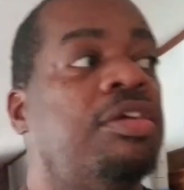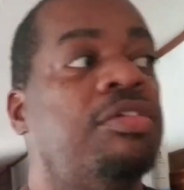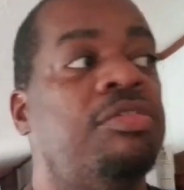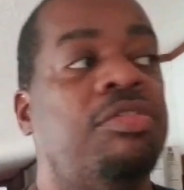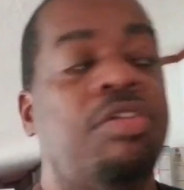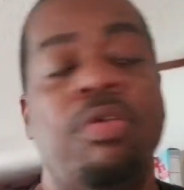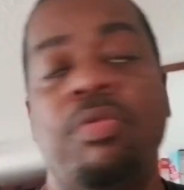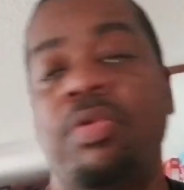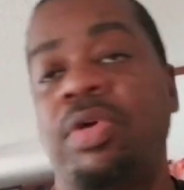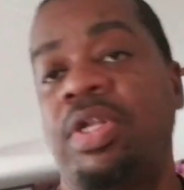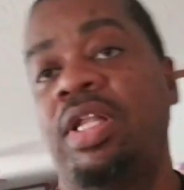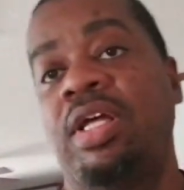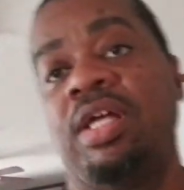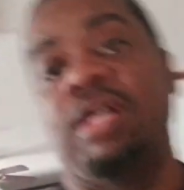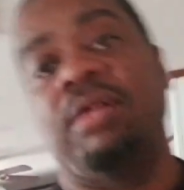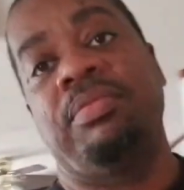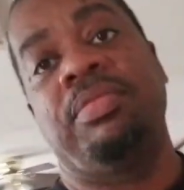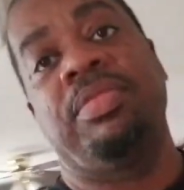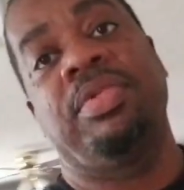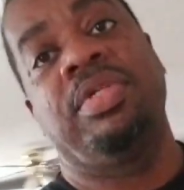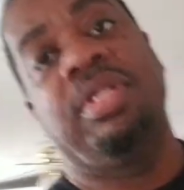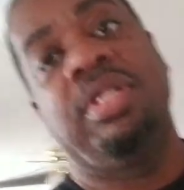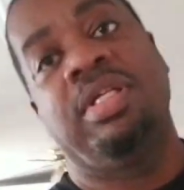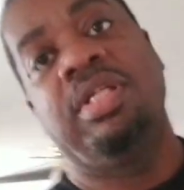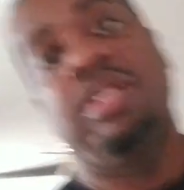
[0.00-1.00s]
Growing up,
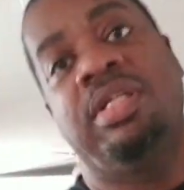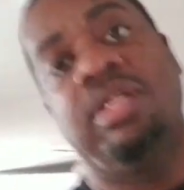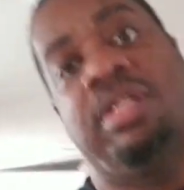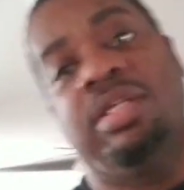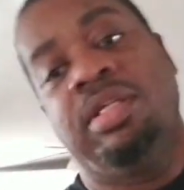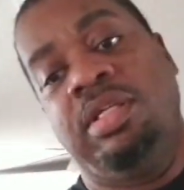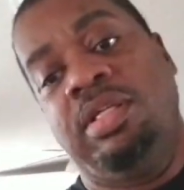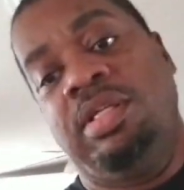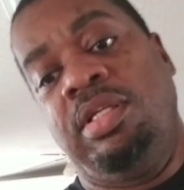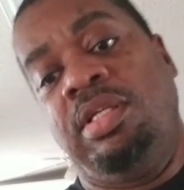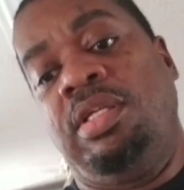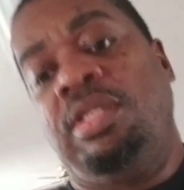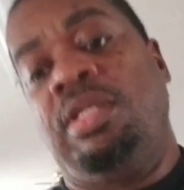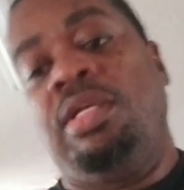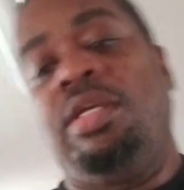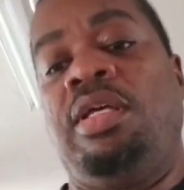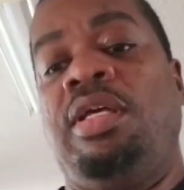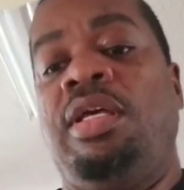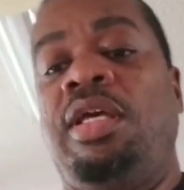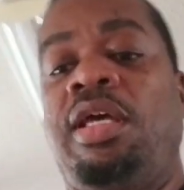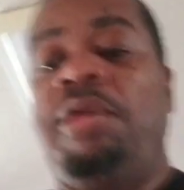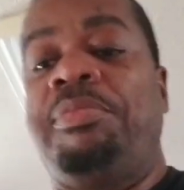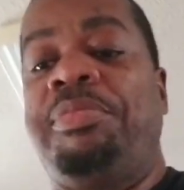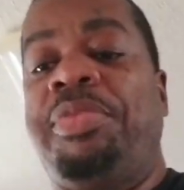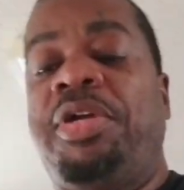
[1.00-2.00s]

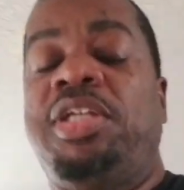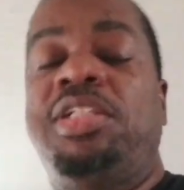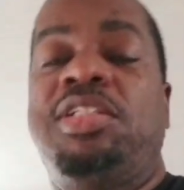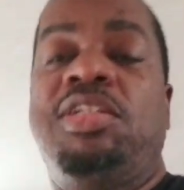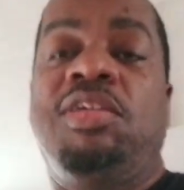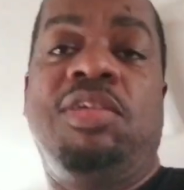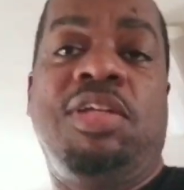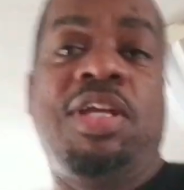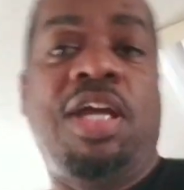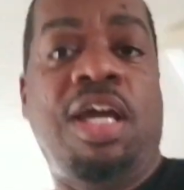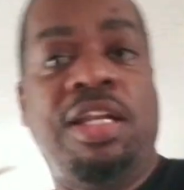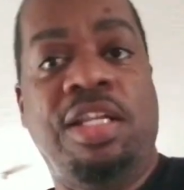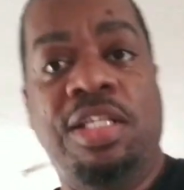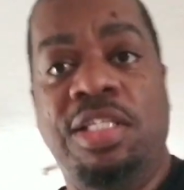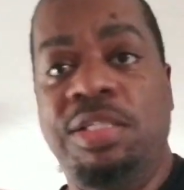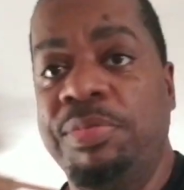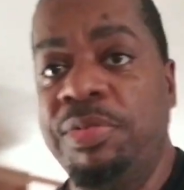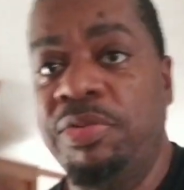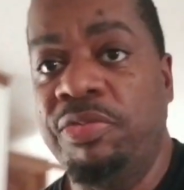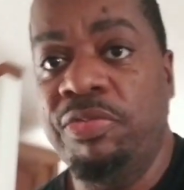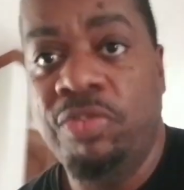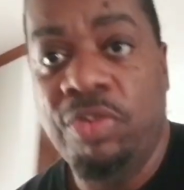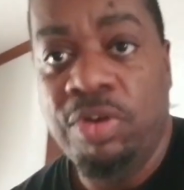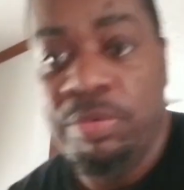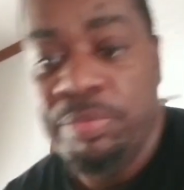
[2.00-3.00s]
I probably told y'all this
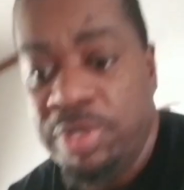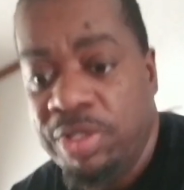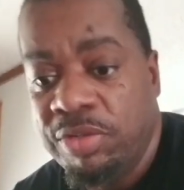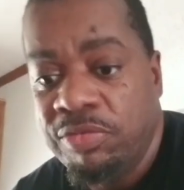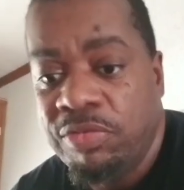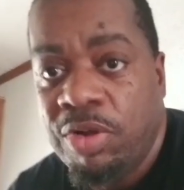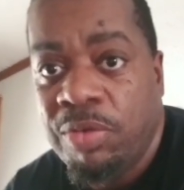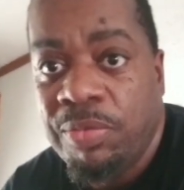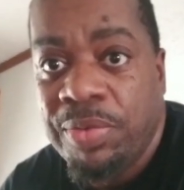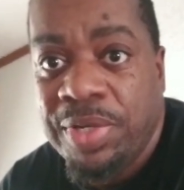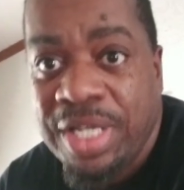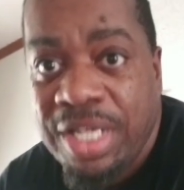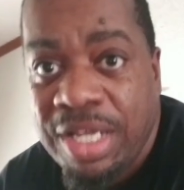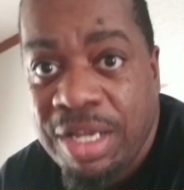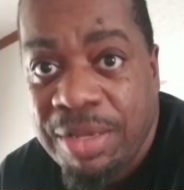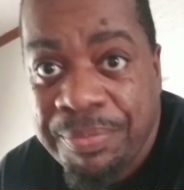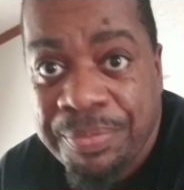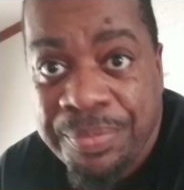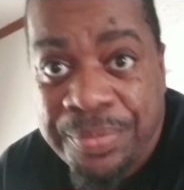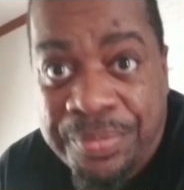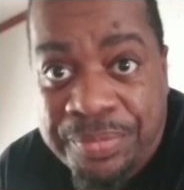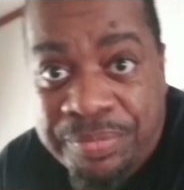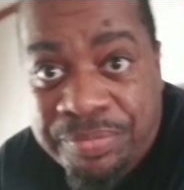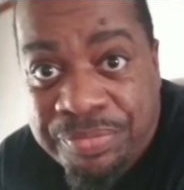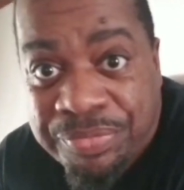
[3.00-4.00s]
before, but growing
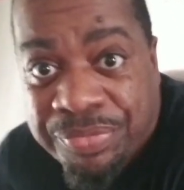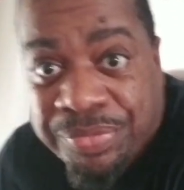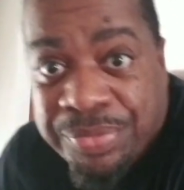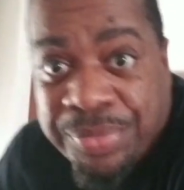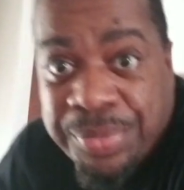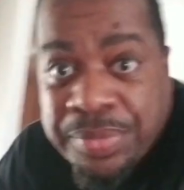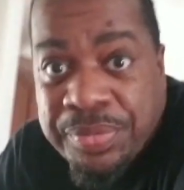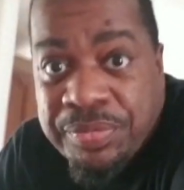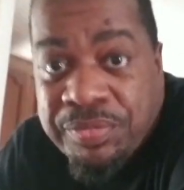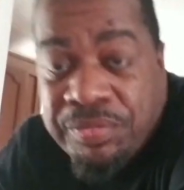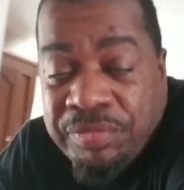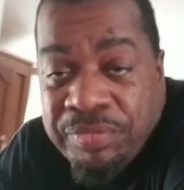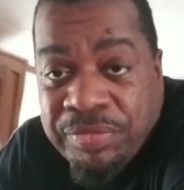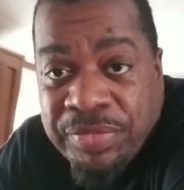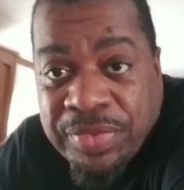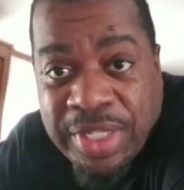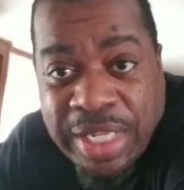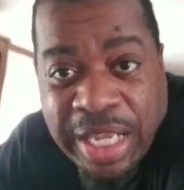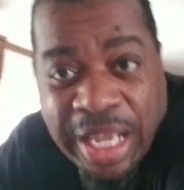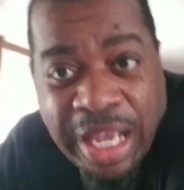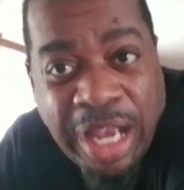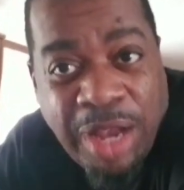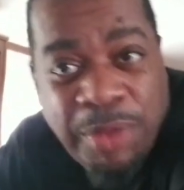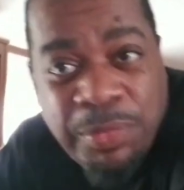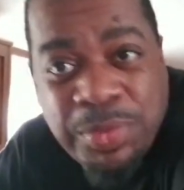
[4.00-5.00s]
up,
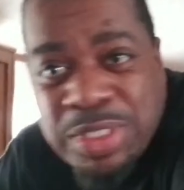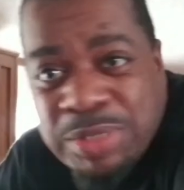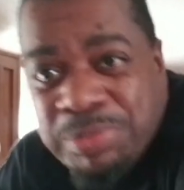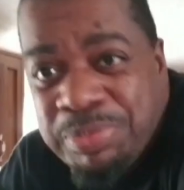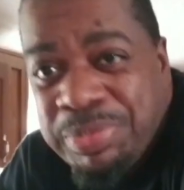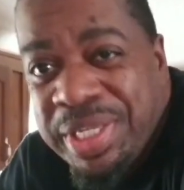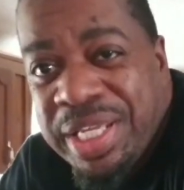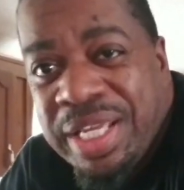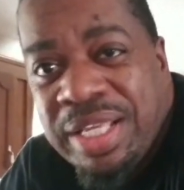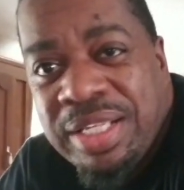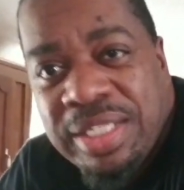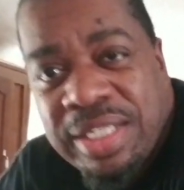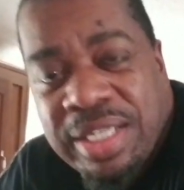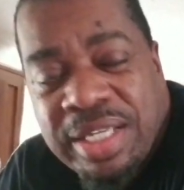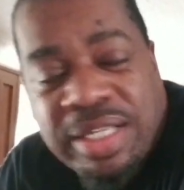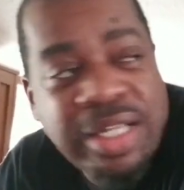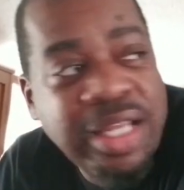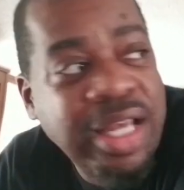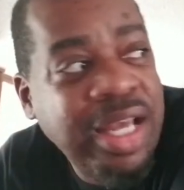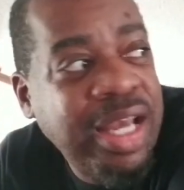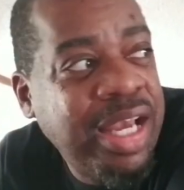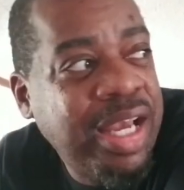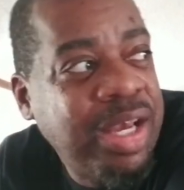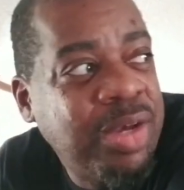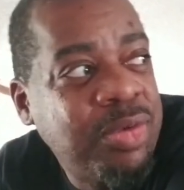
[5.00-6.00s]
I was barely in
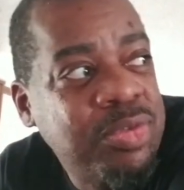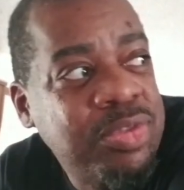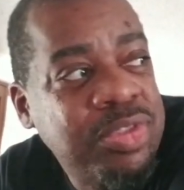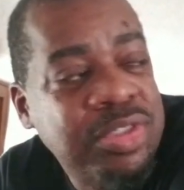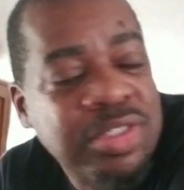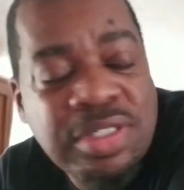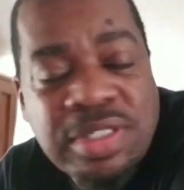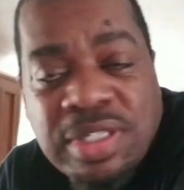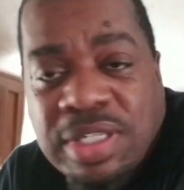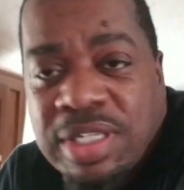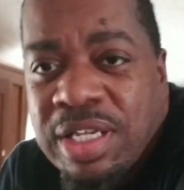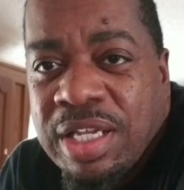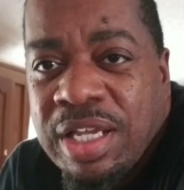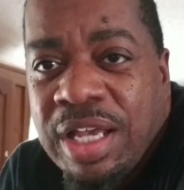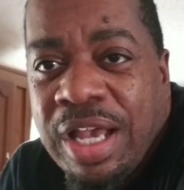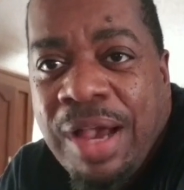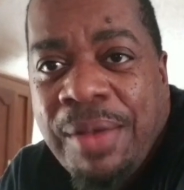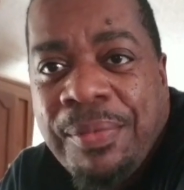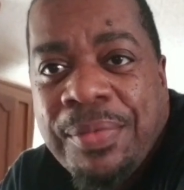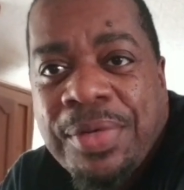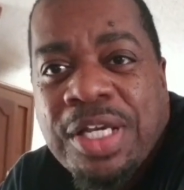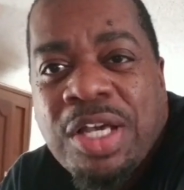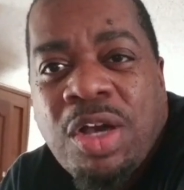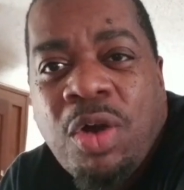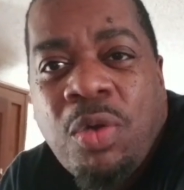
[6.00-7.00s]
the house.
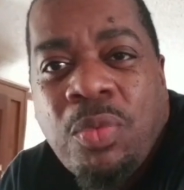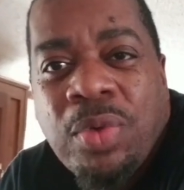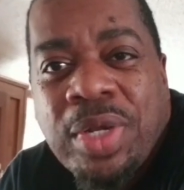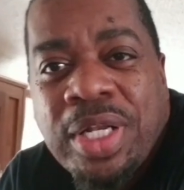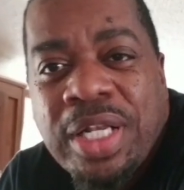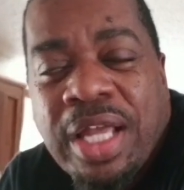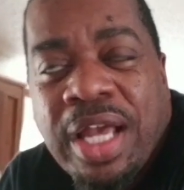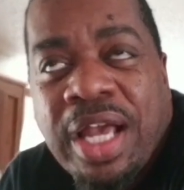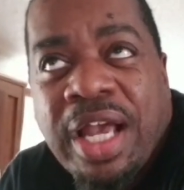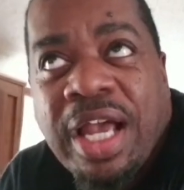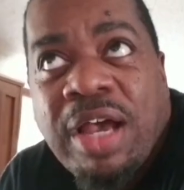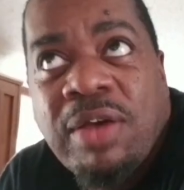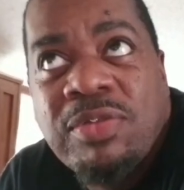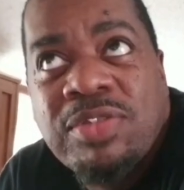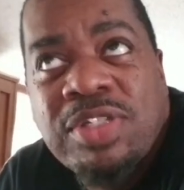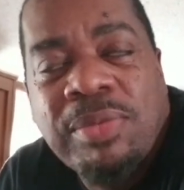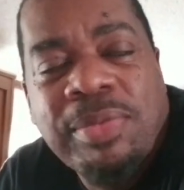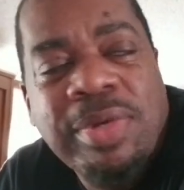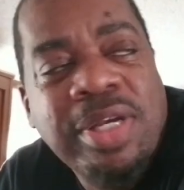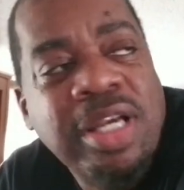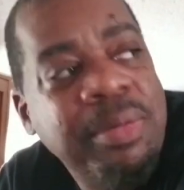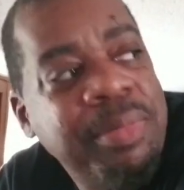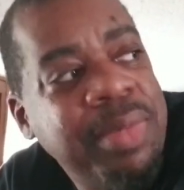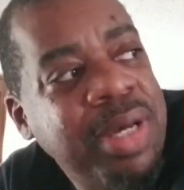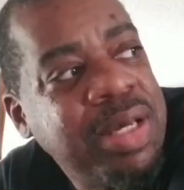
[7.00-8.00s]
I would go in the house, I
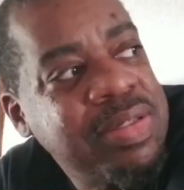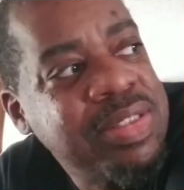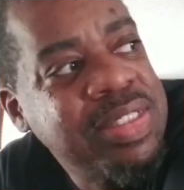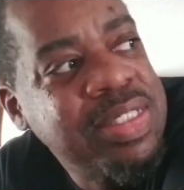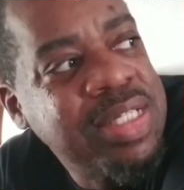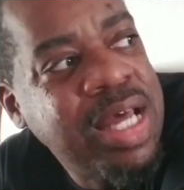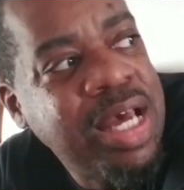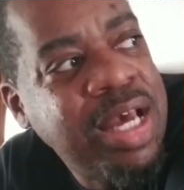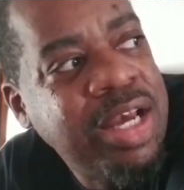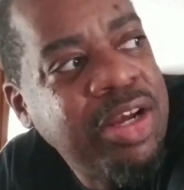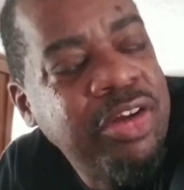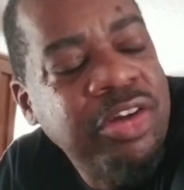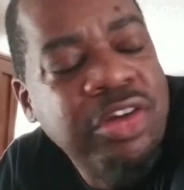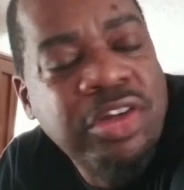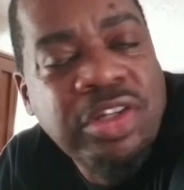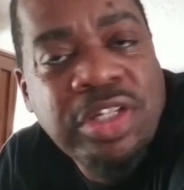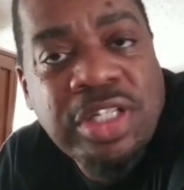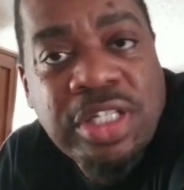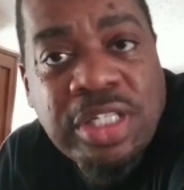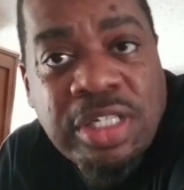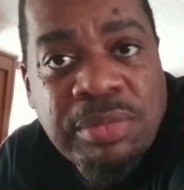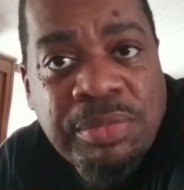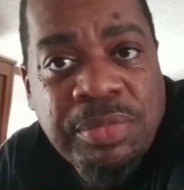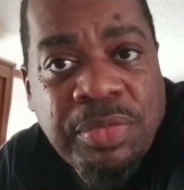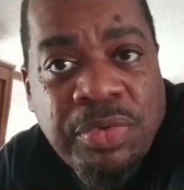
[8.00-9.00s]
would come outside
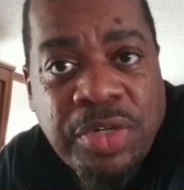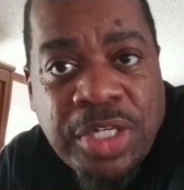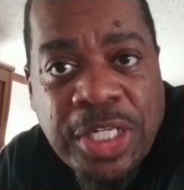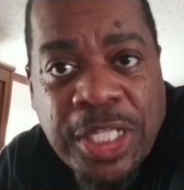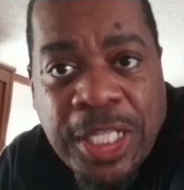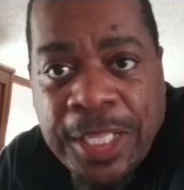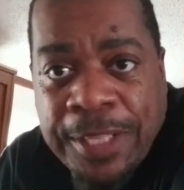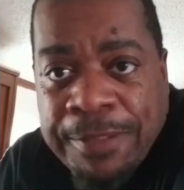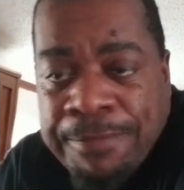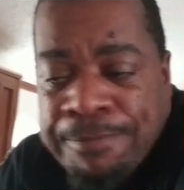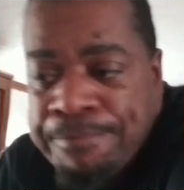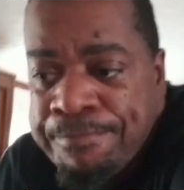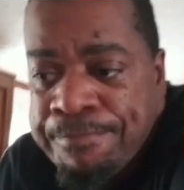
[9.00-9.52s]
early in the morning.